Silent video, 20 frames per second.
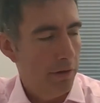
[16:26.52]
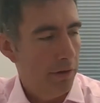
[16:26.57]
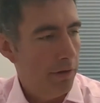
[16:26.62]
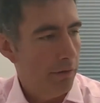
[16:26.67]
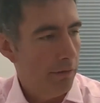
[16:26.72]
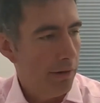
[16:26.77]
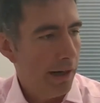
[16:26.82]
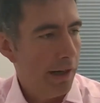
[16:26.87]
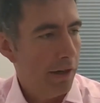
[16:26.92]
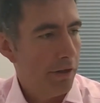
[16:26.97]

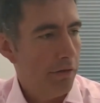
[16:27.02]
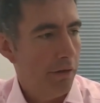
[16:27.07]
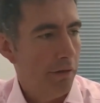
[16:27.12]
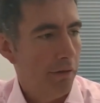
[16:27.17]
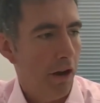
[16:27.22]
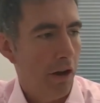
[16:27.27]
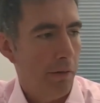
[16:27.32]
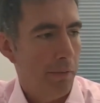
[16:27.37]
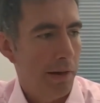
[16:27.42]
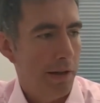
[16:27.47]
regulatory
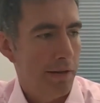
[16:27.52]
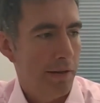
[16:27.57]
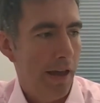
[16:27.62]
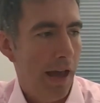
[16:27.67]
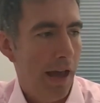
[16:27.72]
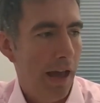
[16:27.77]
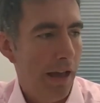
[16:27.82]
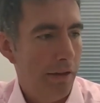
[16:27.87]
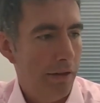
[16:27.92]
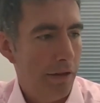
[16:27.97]
environment is
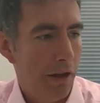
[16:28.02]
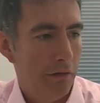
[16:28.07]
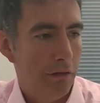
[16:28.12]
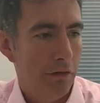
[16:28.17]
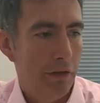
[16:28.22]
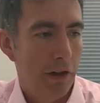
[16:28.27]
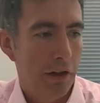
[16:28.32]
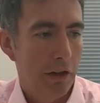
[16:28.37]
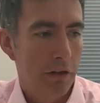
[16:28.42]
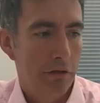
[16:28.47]
there for
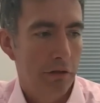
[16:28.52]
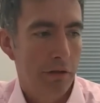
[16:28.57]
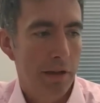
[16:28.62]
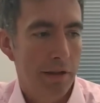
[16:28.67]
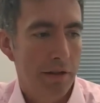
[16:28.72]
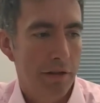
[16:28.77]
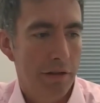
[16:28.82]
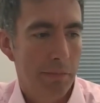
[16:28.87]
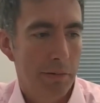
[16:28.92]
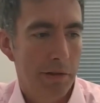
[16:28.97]
very good
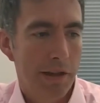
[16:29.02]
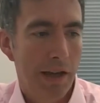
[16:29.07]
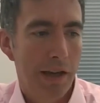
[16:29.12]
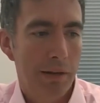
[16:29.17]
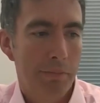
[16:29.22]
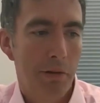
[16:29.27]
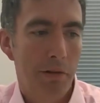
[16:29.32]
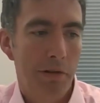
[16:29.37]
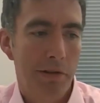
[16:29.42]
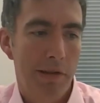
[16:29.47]
reason, to
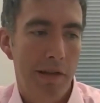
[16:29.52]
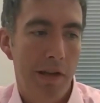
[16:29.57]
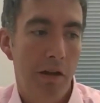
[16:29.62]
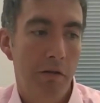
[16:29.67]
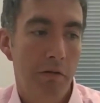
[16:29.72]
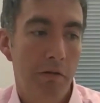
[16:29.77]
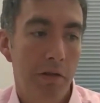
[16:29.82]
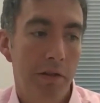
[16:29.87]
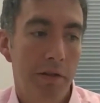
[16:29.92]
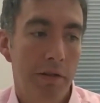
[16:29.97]
protect
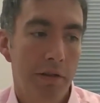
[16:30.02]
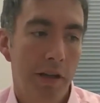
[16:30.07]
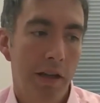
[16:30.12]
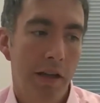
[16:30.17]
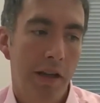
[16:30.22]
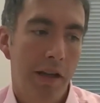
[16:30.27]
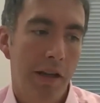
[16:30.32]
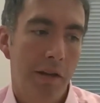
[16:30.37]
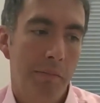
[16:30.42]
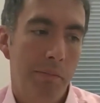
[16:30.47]
policyholders,
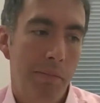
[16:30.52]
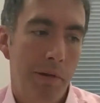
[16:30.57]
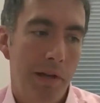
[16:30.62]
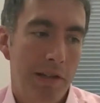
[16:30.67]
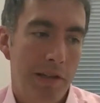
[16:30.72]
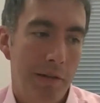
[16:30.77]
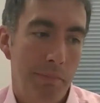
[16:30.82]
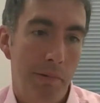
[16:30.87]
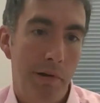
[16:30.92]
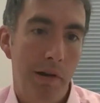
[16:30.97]
but
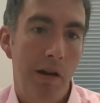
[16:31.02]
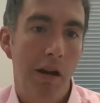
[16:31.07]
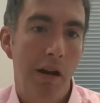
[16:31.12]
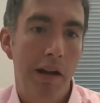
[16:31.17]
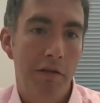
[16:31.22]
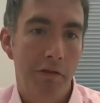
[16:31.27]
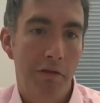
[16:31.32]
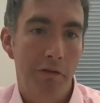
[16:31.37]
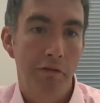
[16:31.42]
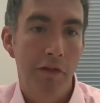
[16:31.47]
it's
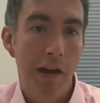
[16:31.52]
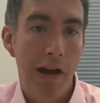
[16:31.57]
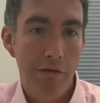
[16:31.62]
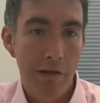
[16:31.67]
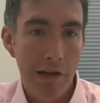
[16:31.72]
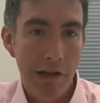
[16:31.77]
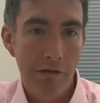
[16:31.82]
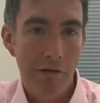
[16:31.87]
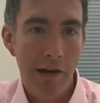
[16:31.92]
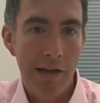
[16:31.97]
applied on a
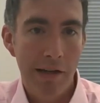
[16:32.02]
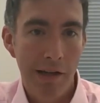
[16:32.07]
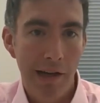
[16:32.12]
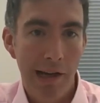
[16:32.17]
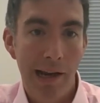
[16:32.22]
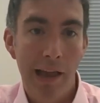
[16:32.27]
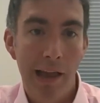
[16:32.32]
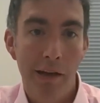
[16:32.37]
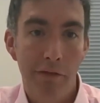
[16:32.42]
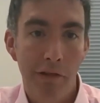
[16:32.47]
very granular
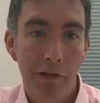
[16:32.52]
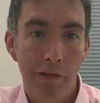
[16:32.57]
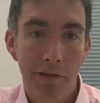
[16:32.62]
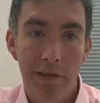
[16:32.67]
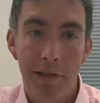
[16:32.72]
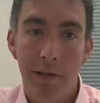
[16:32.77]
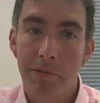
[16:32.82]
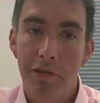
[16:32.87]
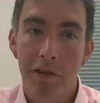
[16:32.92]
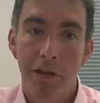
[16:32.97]
level, and
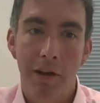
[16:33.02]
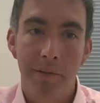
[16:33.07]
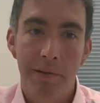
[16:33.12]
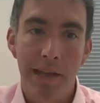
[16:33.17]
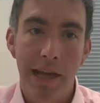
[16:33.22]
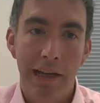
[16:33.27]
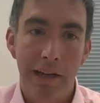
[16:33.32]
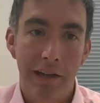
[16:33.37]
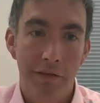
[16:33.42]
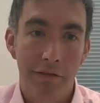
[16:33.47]
sometimes
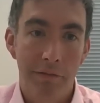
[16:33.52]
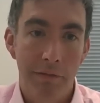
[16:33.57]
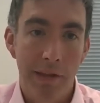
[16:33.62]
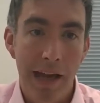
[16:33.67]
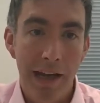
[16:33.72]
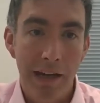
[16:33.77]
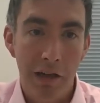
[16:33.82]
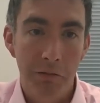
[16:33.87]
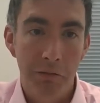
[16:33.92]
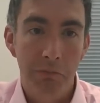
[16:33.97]
that can
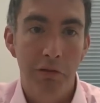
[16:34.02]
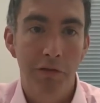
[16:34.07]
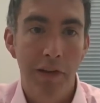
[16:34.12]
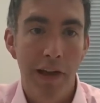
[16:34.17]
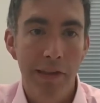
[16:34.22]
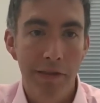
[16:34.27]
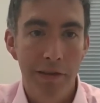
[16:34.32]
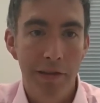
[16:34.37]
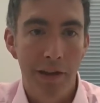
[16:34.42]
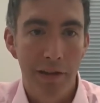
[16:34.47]

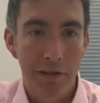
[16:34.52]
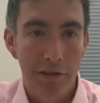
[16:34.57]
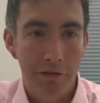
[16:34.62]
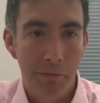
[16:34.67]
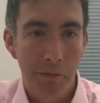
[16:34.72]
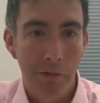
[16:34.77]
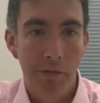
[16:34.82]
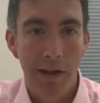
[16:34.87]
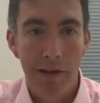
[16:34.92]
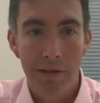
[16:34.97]
prevent
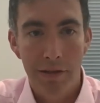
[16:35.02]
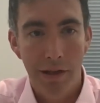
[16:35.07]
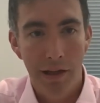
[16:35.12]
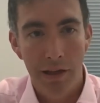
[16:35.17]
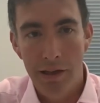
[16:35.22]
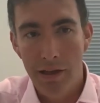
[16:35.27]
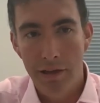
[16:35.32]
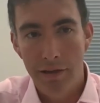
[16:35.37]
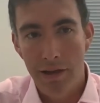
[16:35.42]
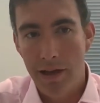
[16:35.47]
us from
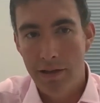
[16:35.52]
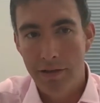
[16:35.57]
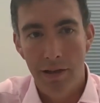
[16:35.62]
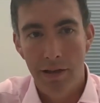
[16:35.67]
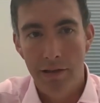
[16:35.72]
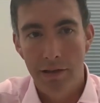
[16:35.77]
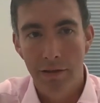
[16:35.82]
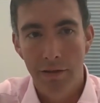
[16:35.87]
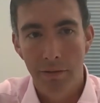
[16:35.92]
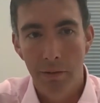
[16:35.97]
investing in these
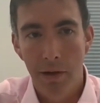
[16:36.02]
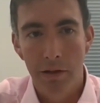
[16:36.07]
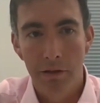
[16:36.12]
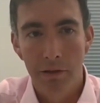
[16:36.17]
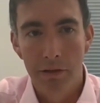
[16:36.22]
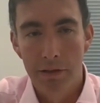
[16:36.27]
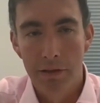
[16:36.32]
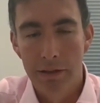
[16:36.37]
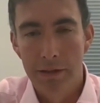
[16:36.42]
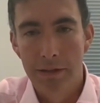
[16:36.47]
assets as
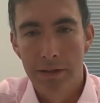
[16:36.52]
well.